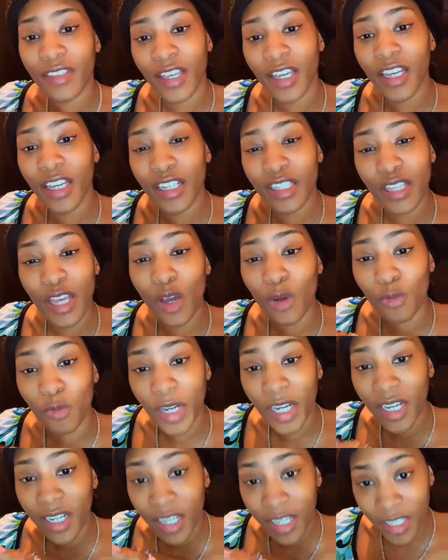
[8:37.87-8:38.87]
of things
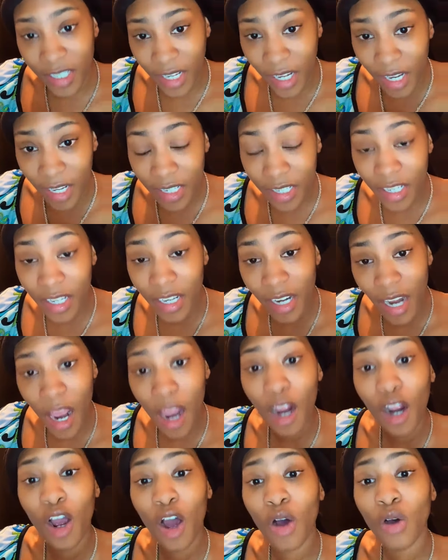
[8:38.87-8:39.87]
that we discuss in
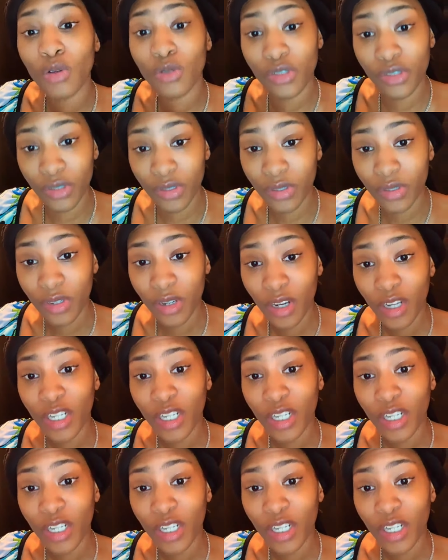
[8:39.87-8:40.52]
our culture